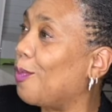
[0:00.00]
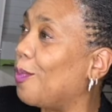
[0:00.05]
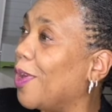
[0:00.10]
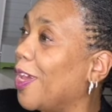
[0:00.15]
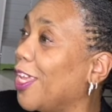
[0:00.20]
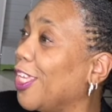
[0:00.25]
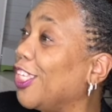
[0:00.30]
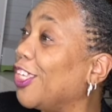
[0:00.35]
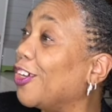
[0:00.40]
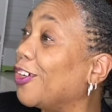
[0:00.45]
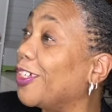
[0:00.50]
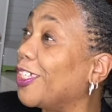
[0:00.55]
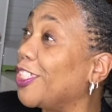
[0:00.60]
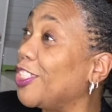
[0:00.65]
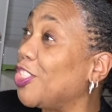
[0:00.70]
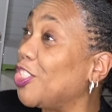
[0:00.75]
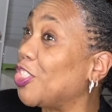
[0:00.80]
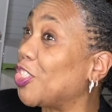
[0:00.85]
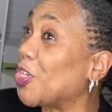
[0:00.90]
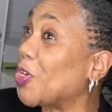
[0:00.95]
but you'll
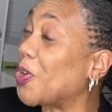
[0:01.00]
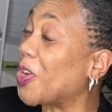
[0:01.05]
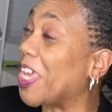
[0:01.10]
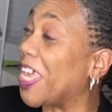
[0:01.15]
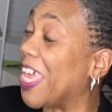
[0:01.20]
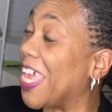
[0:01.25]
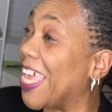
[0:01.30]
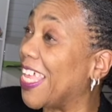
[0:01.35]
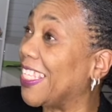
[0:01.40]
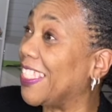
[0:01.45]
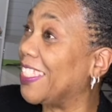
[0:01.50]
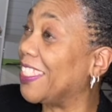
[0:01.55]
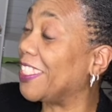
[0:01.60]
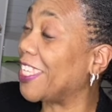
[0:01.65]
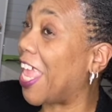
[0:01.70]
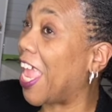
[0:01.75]
enjoy it.